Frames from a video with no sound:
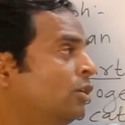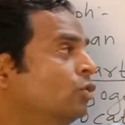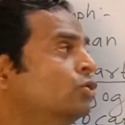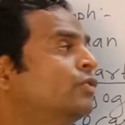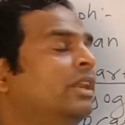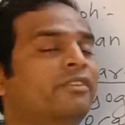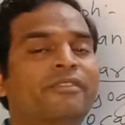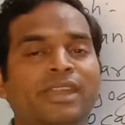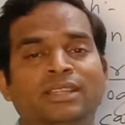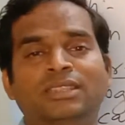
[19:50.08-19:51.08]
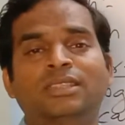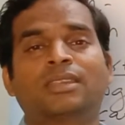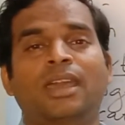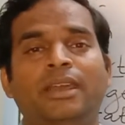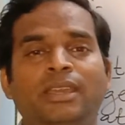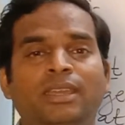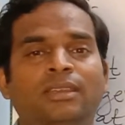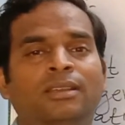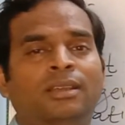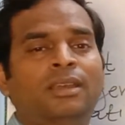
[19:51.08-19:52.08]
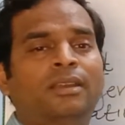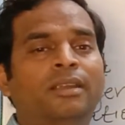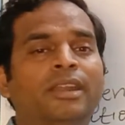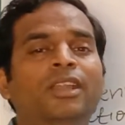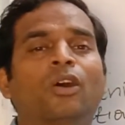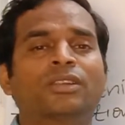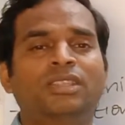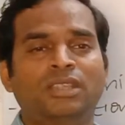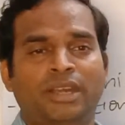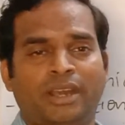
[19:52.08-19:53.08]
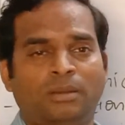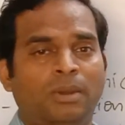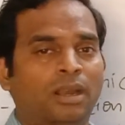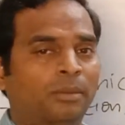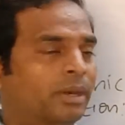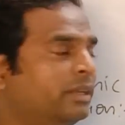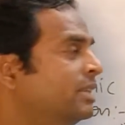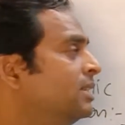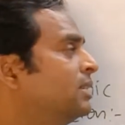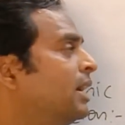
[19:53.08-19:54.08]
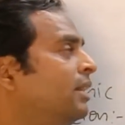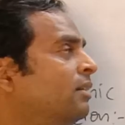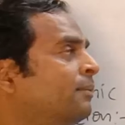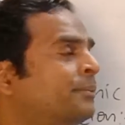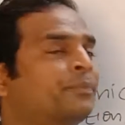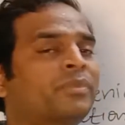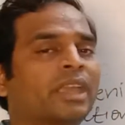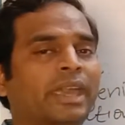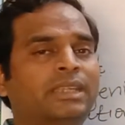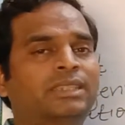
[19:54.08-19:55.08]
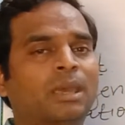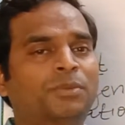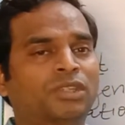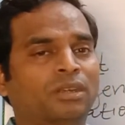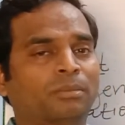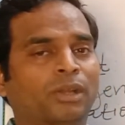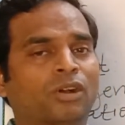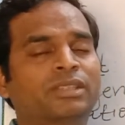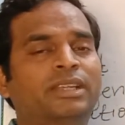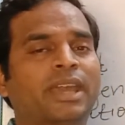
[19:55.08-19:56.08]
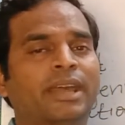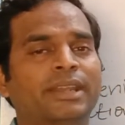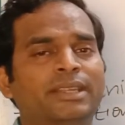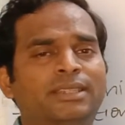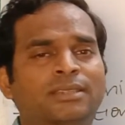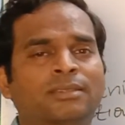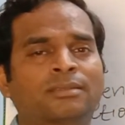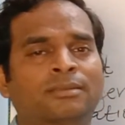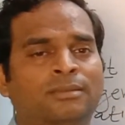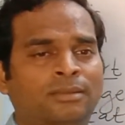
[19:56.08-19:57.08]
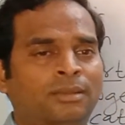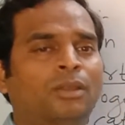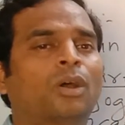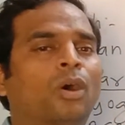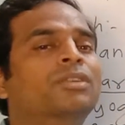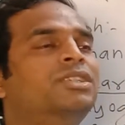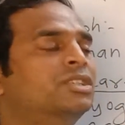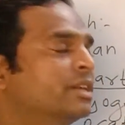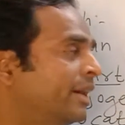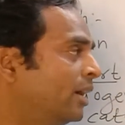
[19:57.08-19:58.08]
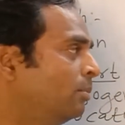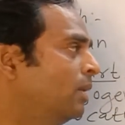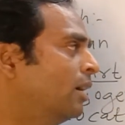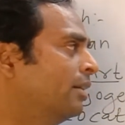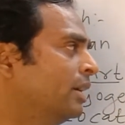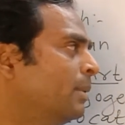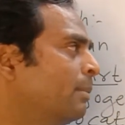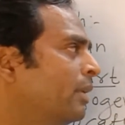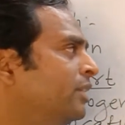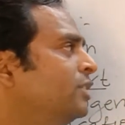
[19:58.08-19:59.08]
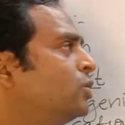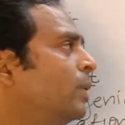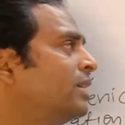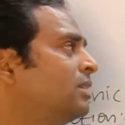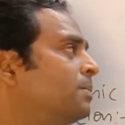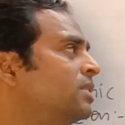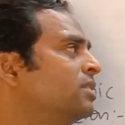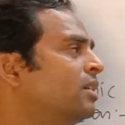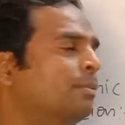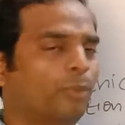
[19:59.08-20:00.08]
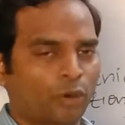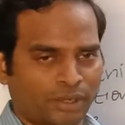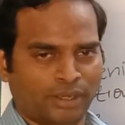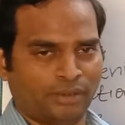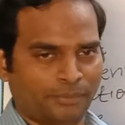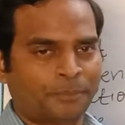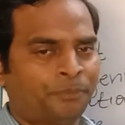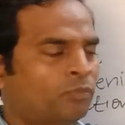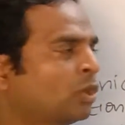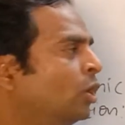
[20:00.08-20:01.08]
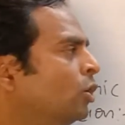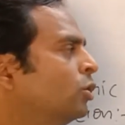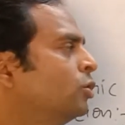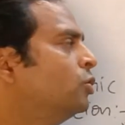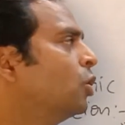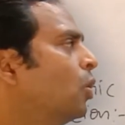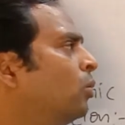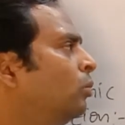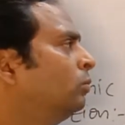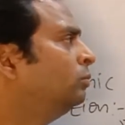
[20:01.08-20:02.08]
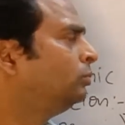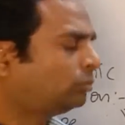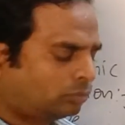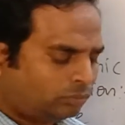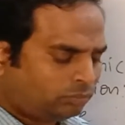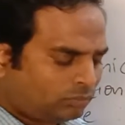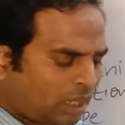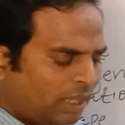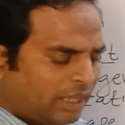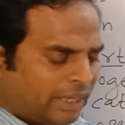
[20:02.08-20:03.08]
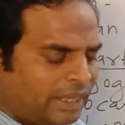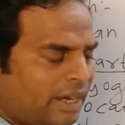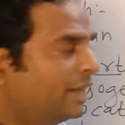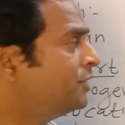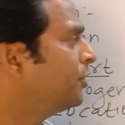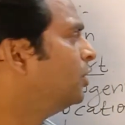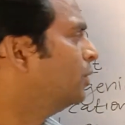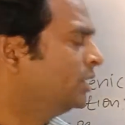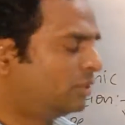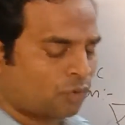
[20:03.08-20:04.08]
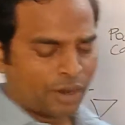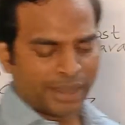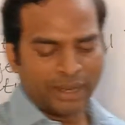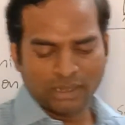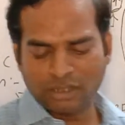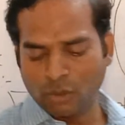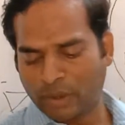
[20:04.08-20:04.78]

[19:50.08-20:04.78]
Usually veins carry deoxygenated blood, but this is an exception because it carries oxygenated blood. Remember, these two exceptions are important. So in addition to this, what else you